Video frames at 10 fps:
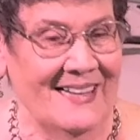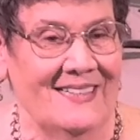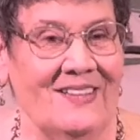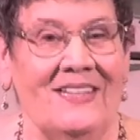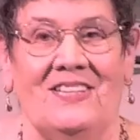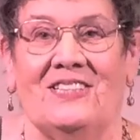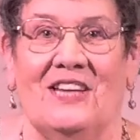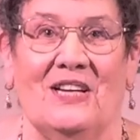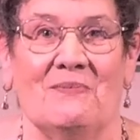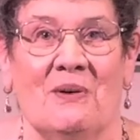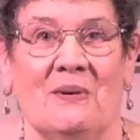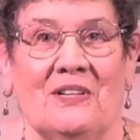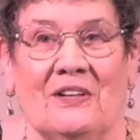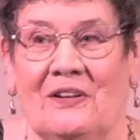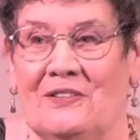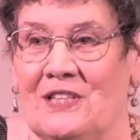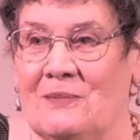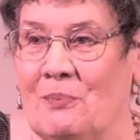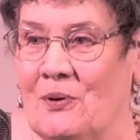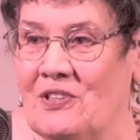So let's just take a moment to close
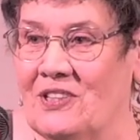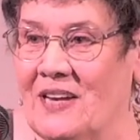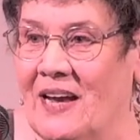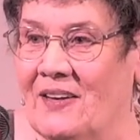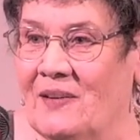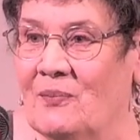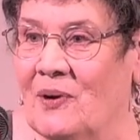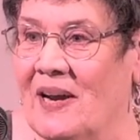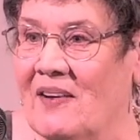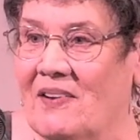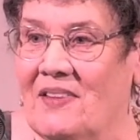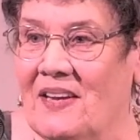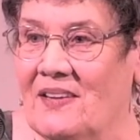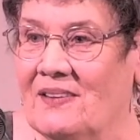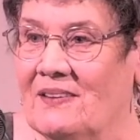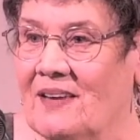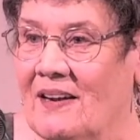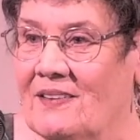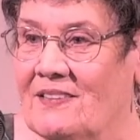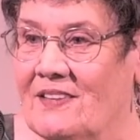this portion out in prayer, and then
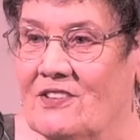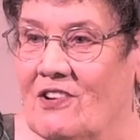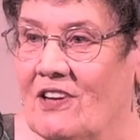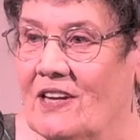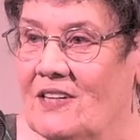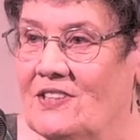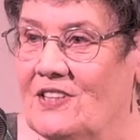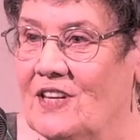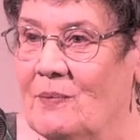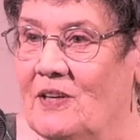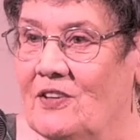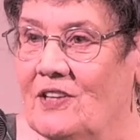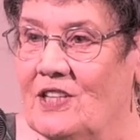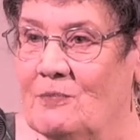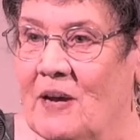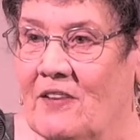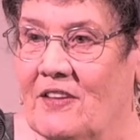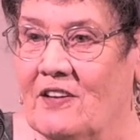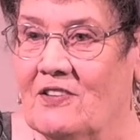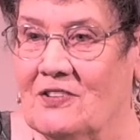I see there's all kinds of yummy goodies back
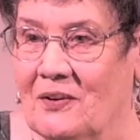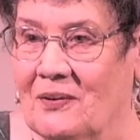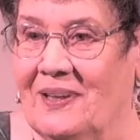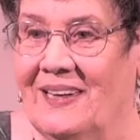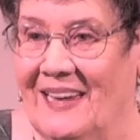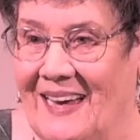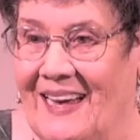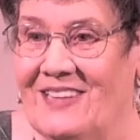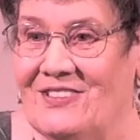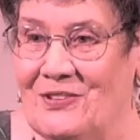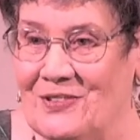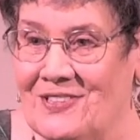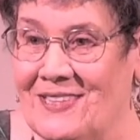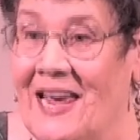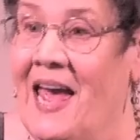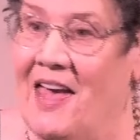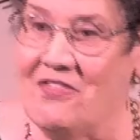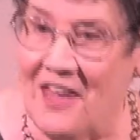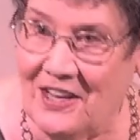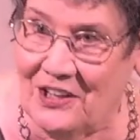there. So yeah, Susan said,
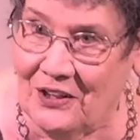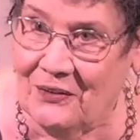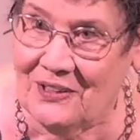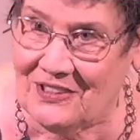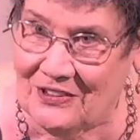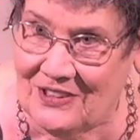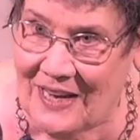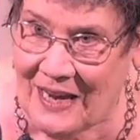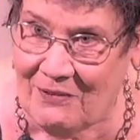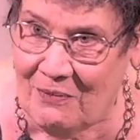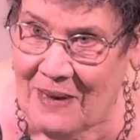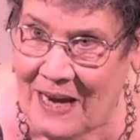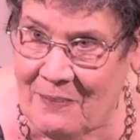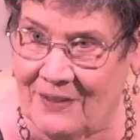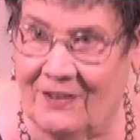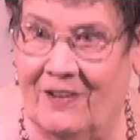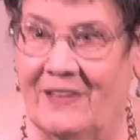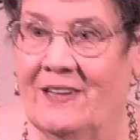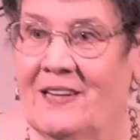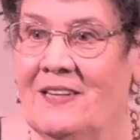and thank you. It's good to have you back, my
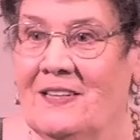darling.